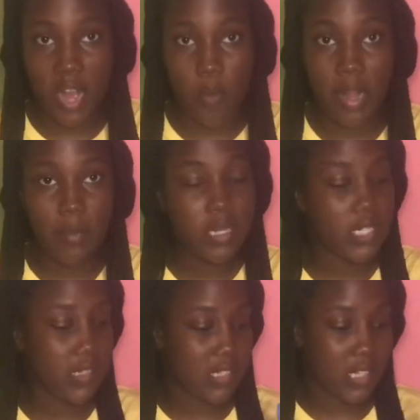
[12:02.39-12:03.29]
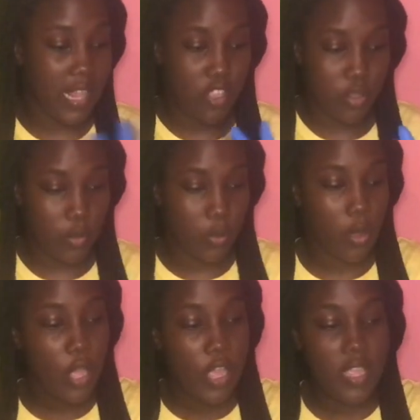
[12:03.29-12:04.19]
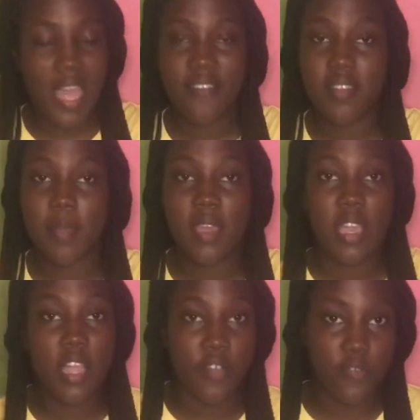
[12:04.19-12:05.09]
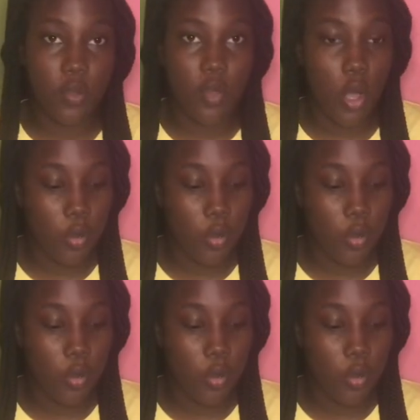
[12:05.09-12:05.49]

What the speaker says: what I'm gonna just let you know, you have to be careful how